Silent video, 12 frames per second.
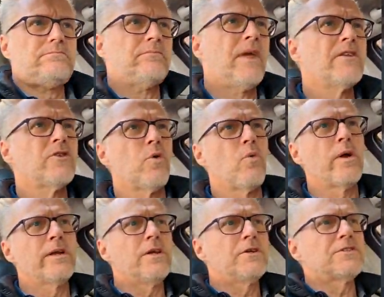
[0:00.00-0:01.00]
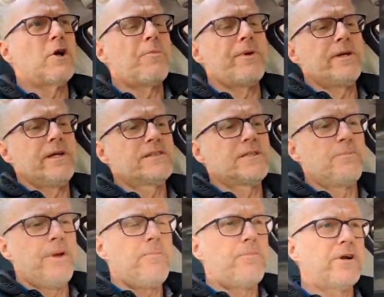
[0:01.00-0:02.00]
Got the windows open. It's a
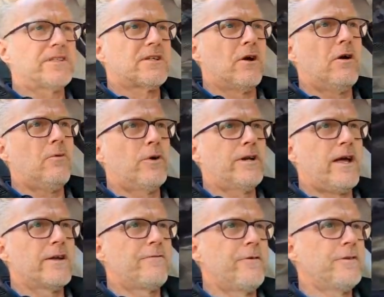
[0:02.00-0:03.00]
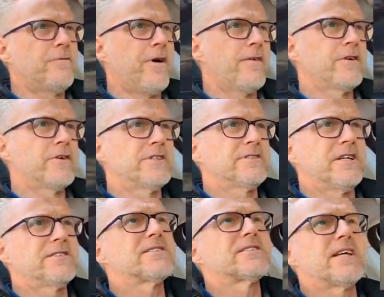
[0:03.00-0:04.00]
bit brisk. Oh, we're down to 55 degrees.
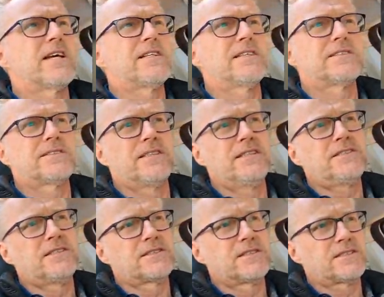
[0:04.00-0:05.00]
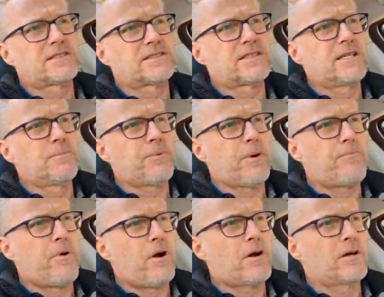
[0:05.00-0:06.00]
There's the cyclist. This is the steep
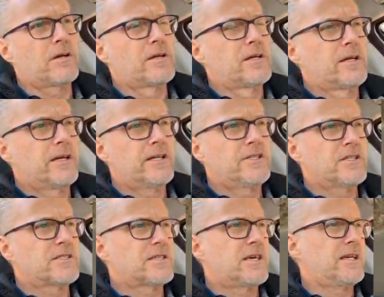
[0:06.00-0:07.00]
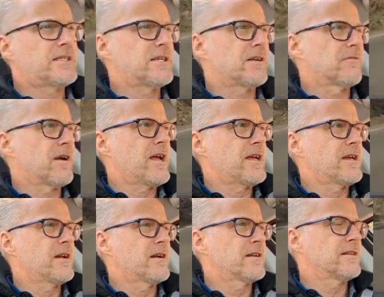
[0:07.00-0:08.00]
part. It just kicks you right
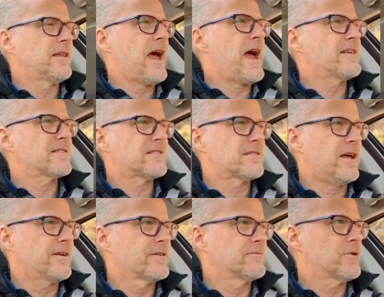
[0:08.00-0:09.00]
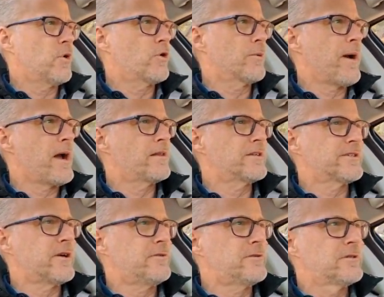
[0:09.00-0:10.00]
here, and it lasts, I don't know, quarter mile or
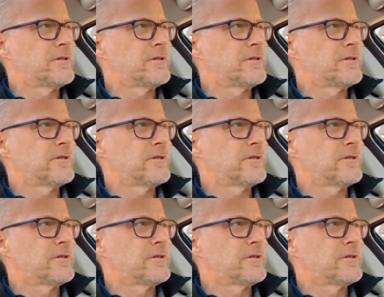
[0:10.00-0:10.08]
so.